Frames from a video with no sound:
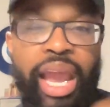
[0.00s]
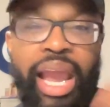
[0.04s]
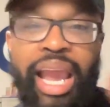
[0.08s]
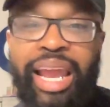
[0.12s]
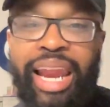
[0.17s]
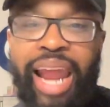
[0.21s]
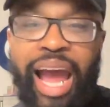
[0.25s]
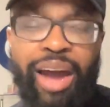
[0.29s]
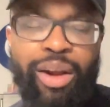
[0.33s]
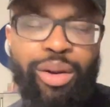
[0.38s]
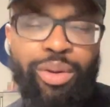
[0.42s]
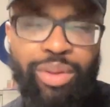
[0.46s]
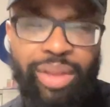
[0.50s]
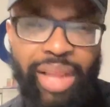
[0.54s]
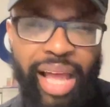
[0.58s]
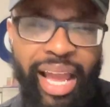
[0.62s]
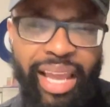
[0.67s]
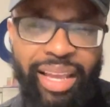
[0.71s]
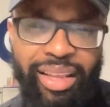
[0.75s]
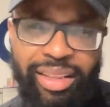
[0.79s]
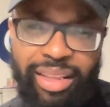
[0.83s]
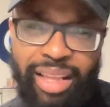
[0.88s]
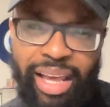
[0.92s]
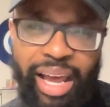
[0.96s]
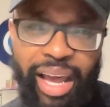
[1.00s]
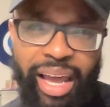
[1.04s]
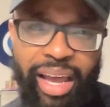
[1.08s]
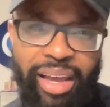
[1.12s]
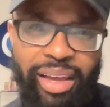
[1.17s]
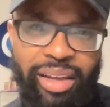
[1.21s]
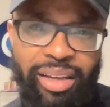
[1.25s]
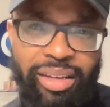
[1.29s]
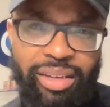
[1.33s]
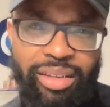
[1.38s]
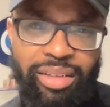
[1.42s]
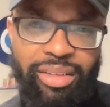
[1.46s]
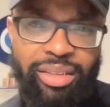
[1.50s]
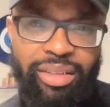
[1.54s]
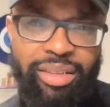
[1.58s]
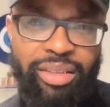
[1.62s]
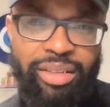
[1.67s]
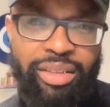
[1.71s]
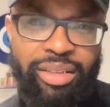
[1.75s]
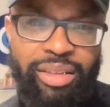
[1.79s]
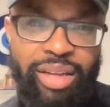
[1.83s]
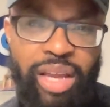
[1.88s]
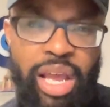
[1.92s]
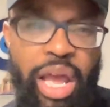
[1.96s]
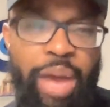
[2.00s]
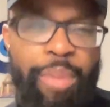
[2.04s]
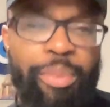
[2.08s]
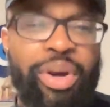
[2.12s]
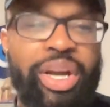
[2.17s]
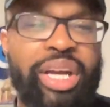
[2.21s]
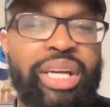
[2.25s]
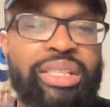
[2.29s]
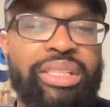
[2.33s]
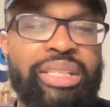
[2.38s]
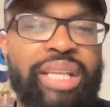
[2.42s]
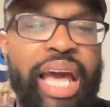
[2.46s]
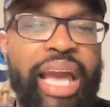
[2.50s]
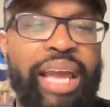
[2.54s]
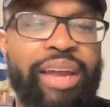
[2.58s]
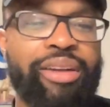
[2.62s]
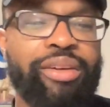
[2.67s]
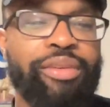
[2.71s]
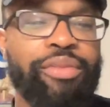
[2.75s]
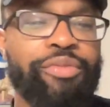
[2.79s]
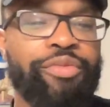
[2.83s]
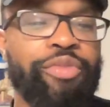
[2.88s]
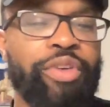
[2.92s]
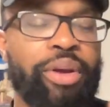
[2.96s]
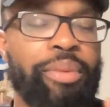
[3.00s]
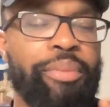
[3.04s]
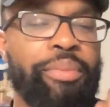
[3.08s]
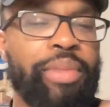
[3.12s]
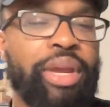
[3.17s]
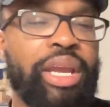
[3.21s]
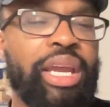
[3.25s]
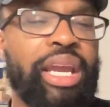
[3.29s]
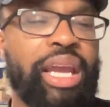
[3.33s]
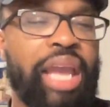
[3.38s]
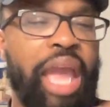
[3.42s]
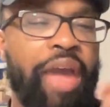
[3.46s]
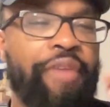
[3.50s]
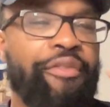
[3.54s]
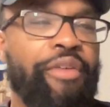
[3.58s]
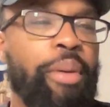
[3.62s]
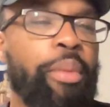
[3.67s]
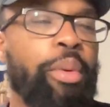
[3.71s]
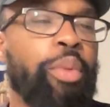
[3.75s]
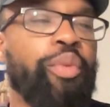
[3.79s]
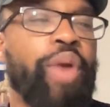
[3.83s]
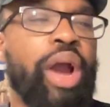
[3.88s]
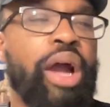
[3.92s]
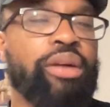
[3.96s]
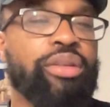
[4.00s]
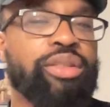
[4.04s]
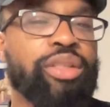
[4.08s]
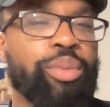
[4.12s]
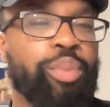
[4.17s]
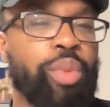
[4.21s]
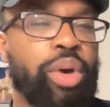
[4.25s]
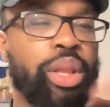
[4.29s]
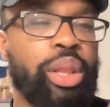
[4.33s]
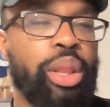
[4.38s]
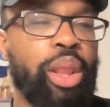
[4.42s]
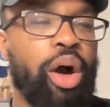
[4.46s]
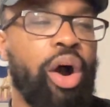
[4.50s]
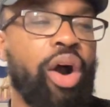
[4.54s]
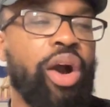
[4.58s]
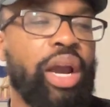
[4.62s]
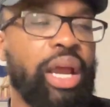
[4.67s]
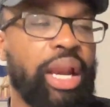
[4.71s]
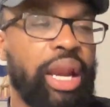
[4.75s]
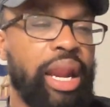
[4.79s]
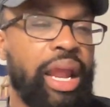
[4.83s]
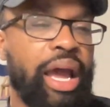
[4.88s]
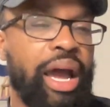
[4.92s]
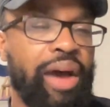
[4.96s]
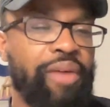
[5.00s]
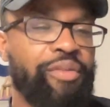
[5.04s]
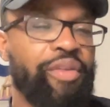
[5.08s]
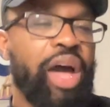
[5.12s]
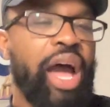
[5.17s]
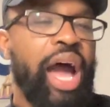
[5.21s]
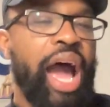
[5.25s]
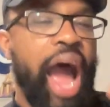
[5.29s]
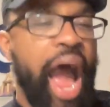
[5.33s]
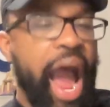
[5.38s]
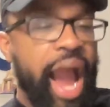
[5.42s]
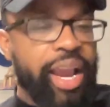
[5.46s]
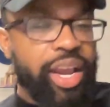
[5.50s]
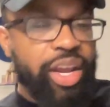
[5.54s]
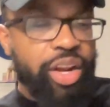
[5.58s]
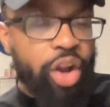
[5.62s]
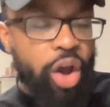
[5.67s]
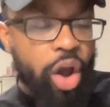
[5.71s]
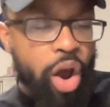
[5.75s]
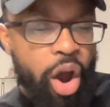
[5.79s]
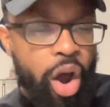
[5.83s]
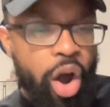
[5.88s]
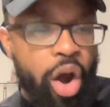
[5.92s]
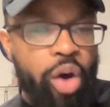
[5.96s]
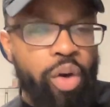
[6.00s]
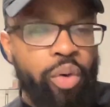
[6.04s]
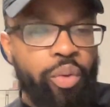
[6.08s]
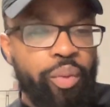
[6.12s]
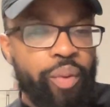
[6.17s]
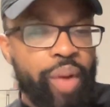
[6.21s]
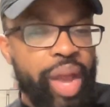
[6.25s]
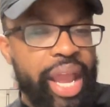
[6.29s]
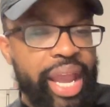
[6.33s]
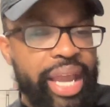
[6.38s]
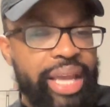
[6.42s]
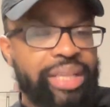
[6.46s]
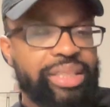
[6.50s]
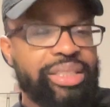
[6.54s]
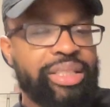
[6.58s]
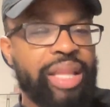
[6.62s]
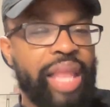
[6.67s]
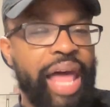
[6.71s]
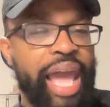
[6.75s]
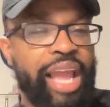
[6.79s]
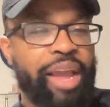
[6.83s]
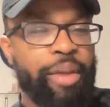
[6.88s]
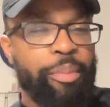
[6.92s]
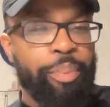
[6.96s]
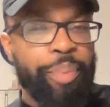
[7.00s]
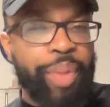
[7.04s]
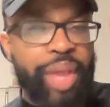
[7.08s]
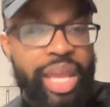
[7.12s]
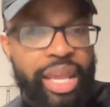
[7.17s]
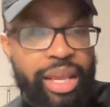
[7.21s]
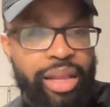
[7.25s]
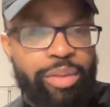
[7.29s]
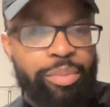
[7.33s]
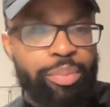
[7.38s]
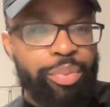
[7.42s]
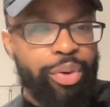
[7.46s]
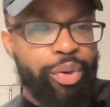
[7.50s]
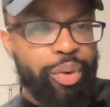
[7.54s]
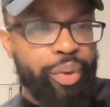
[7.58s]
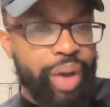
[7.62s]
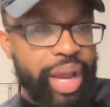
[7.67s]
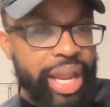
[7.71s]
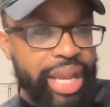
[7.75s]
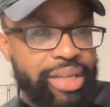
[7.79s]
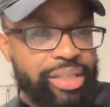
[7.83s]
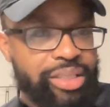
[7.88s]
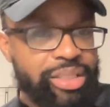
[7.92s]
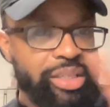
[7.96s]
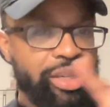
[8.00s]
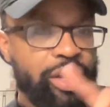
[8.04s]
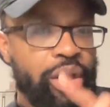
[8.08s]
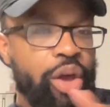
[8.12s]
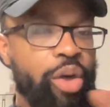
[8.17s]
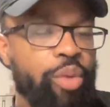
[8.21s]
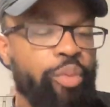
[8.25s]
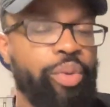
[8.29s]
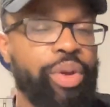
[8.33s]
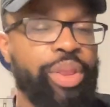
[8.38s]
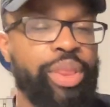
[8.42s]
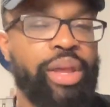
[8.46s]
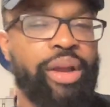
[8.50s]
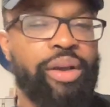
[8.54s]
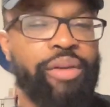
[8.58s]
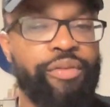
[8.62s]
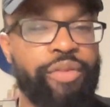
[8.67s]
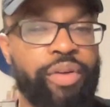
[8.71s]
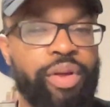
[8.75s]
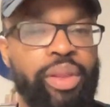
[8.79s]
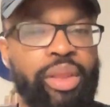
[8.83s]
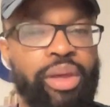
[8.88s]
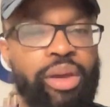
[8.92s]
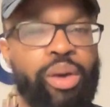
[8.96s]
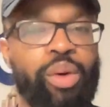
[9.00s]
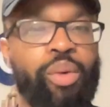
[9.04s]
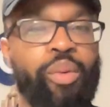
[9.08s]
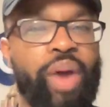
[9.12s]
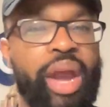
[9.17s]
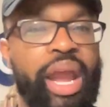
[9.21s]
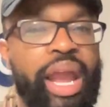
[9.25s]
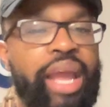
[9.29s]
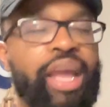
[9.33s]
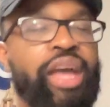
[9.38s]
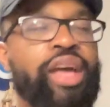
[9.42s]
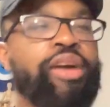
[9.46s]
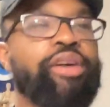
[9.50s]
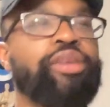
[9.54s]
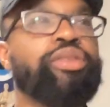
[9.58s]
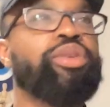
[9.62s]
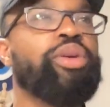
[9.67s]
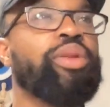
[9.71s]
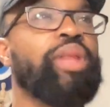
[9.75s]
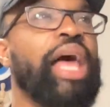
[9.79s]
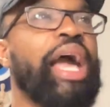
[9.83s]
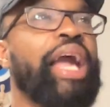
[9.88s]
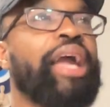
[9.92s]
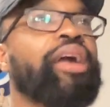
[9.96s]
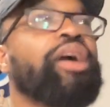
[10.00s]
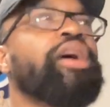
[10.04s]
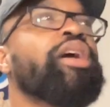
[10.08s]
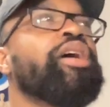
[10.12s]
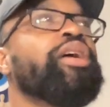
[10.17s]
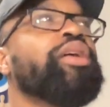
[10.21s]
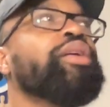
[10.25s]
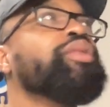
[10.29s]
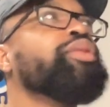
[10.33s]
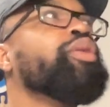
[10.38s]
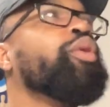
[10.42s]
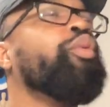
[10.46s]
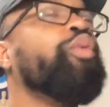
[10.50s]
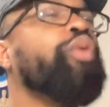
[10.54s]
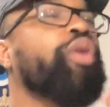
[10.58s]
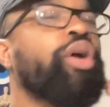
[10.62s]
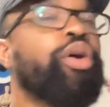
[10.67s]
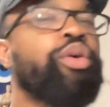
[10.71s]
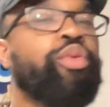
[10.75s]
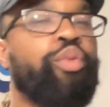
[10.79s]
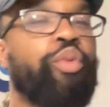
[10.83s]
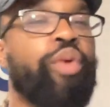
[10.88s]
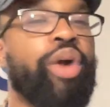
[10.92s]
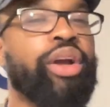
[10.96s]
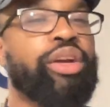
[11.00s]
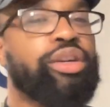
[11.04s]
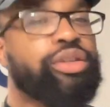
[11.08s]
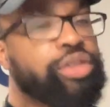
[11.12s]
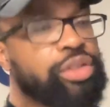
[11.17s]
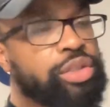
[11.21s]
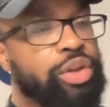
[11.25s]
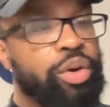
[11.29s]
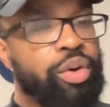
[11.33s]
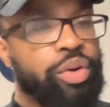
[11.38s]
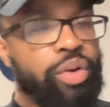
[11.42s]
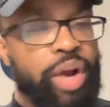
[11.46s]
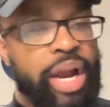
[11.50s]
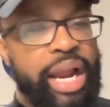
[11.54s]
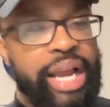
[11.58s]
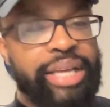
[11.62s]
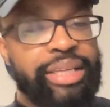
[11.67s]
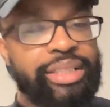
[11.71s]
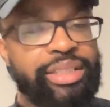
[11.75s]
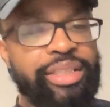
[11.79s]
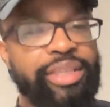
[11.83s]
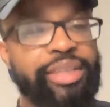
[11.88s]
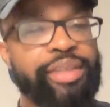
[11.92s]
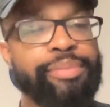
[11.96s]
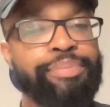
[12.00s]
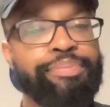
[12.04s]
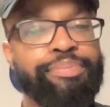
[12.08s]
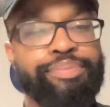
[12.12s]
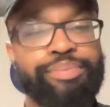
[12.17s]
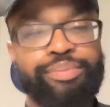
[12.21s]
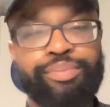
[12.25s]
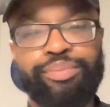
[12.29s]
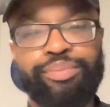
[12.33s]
And I don't like that. Because, like, for me, if I'm around someone long enough, I can always, like, pinpoint when they're feeling away. So, like, the world works so crazy.